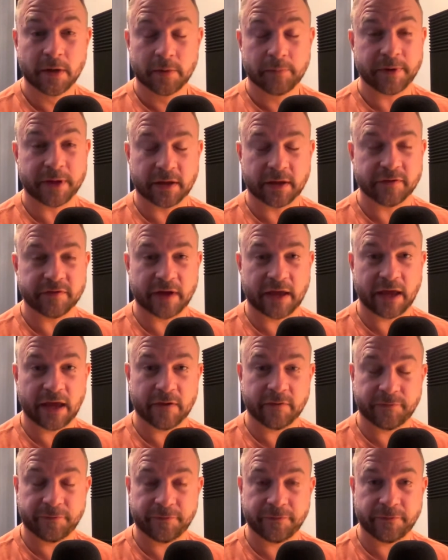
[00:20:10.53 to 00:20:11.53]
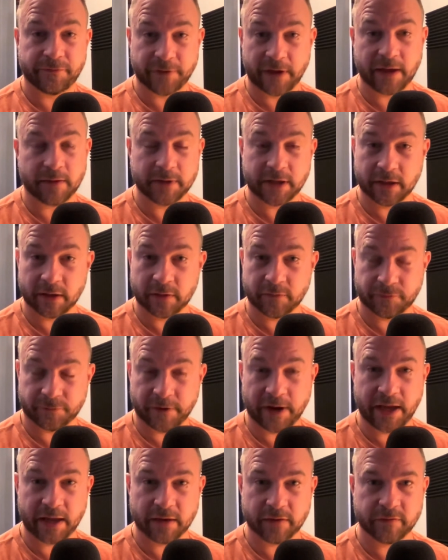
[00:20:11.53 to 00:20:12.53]
because I have family and
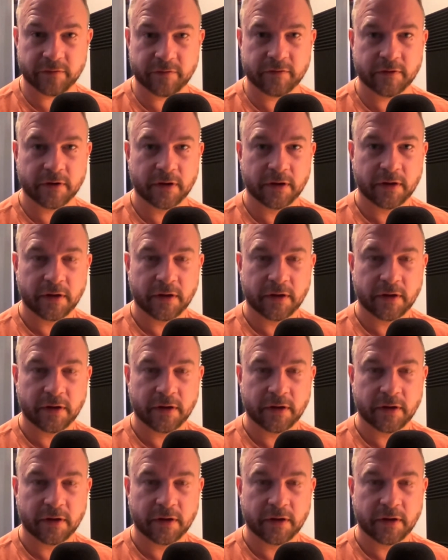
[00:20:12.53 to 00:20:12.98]
friends